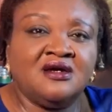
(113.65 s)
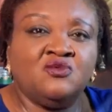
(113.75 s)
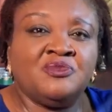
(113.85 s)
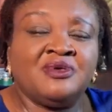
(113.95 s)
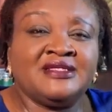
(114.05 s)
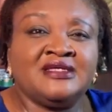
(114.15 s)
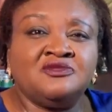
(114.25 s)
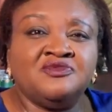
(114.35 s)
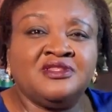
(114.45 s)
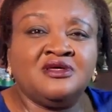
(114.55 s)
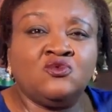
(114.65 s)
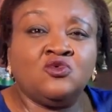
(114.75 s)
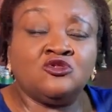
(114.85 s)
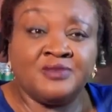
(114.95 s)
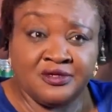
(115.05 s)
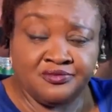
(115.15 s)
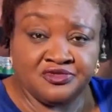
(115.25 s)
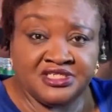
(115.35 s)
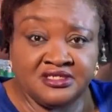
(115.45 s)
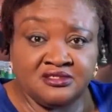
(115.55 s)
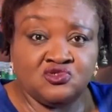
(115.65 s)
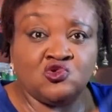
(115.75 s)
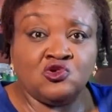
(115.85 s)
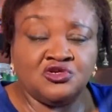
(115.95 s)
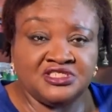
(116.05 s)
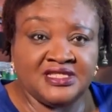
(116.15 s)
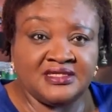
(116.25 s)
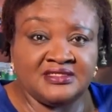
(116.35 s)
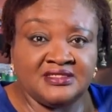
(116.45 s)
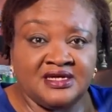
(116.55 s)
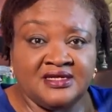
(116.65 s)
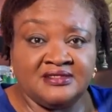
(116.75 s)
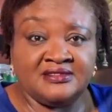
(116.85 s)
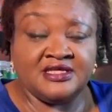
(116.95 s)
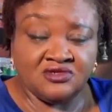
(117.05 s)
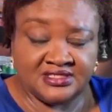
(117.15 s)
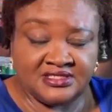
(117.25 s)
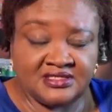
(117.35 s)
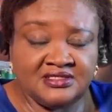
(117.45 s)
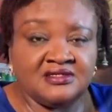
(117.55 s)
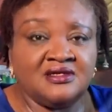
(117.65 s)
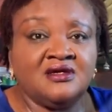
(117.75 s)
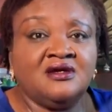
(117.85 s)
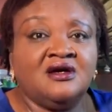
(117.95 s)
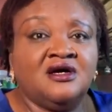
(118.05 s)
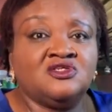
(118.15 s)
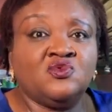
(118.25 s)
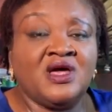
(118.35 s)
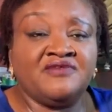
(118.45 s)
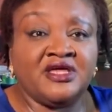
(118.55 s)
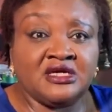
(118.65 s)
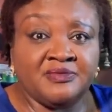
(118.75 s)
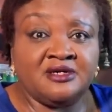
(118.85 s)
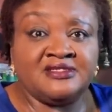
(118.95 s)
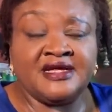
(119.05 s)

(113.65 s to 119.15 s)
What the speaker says: We partnered with the World Bank project to launch that in Lagos State. So we have egg powder